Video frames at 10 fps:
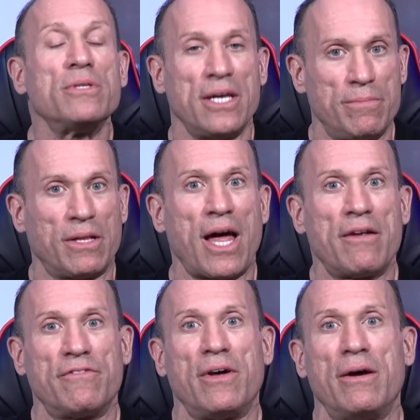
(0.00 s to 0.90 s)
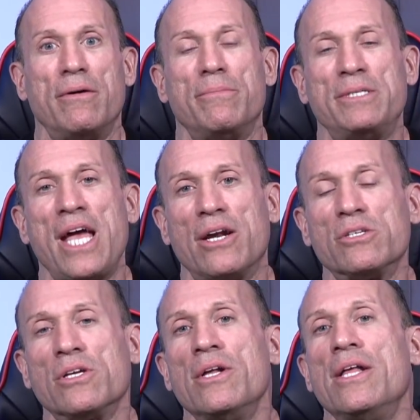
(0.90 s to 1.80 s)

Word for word: They eat a lot of potatoes,